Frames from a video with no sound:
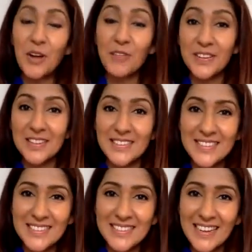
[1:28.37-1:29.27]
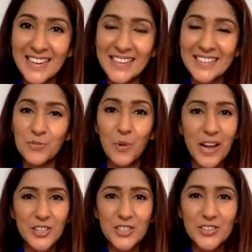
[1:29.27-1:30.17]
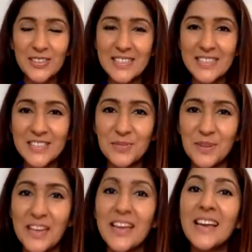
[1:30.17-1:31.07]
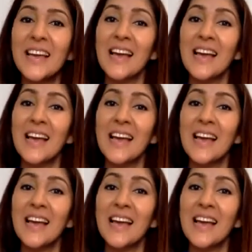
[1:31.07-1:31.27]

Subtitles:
confidence, and why should you listen to me?